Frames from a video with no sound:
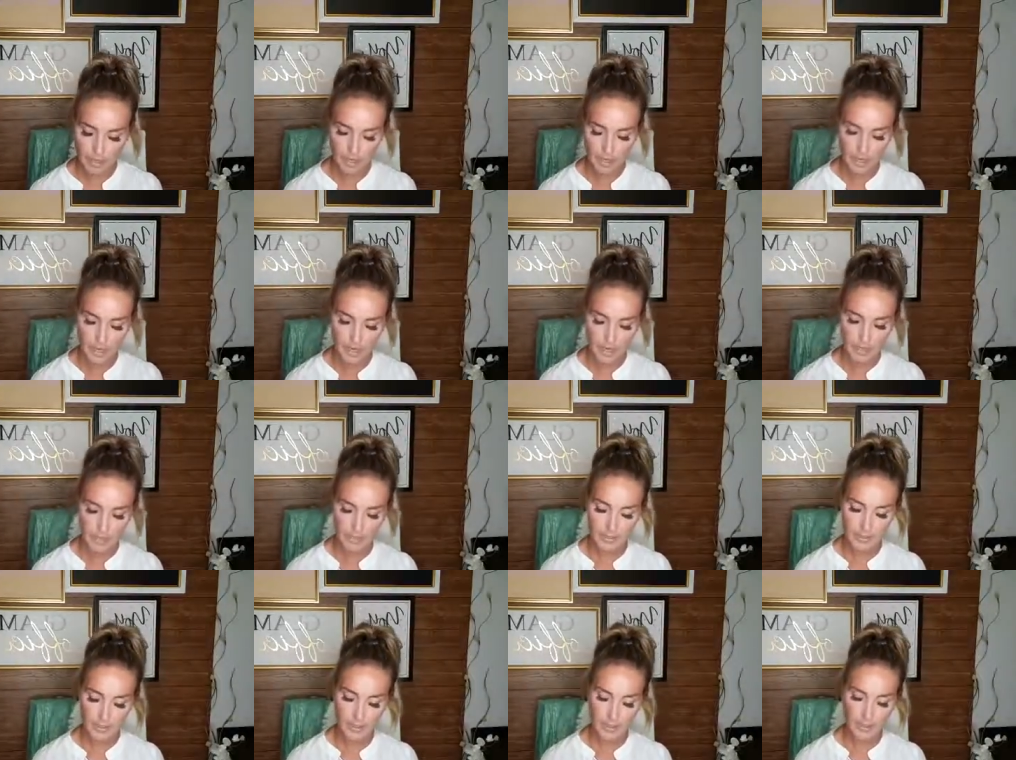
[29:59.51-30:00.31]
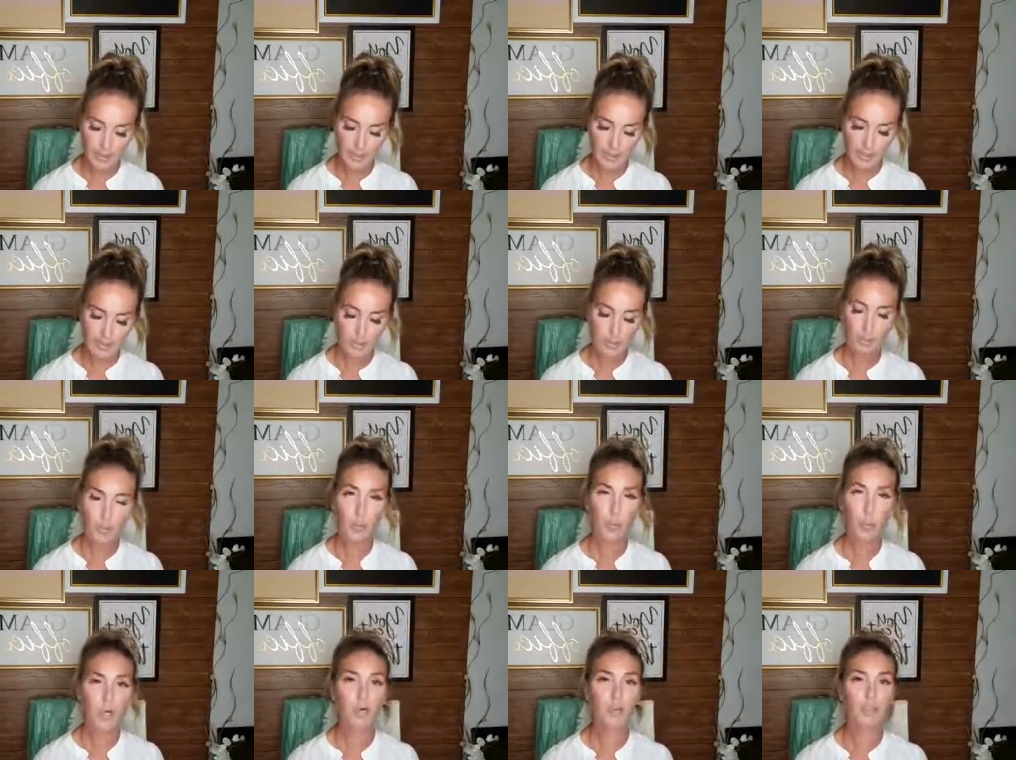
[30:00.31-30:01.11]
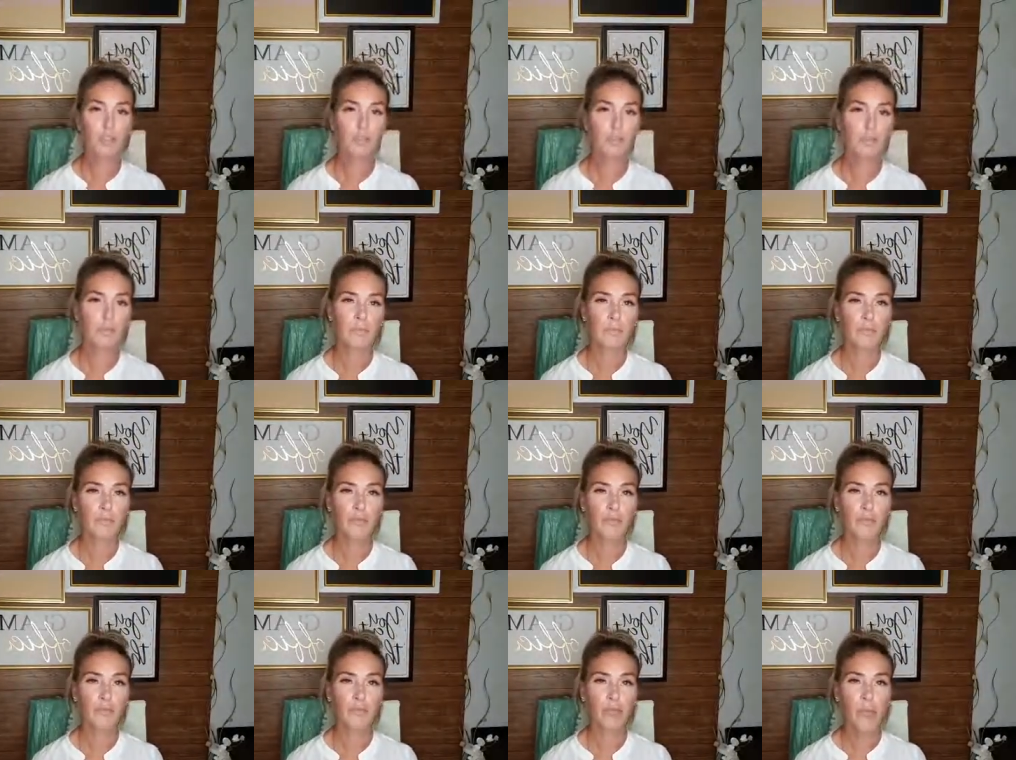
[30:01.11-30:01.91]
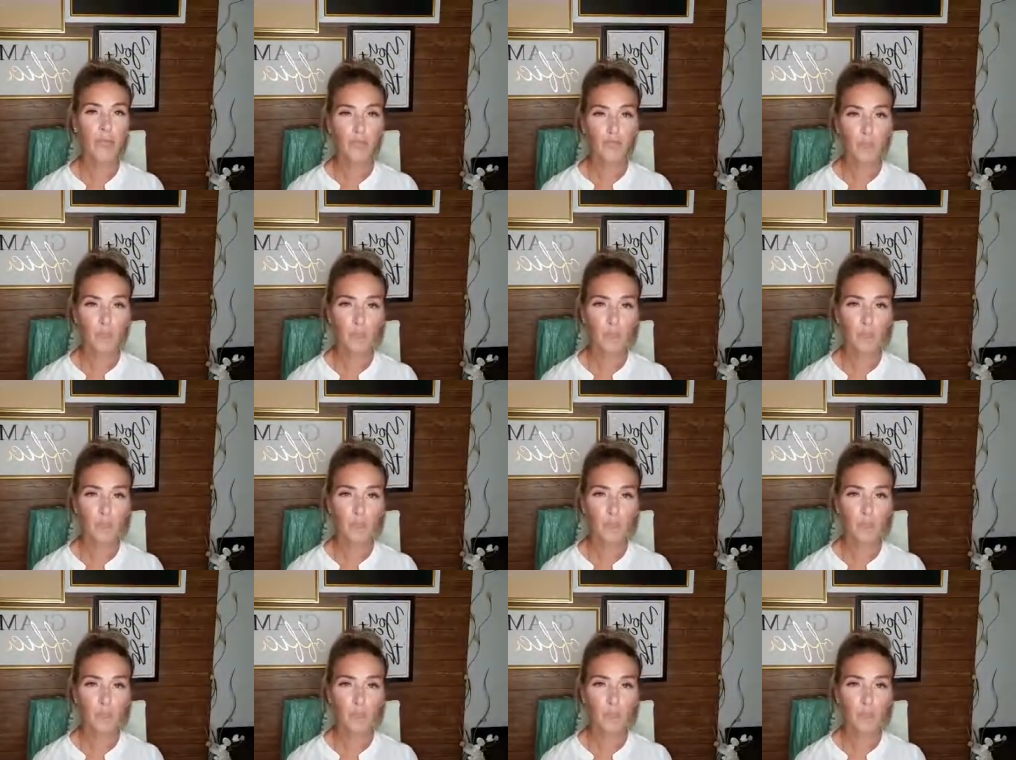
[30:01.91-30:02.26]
and do a post, a value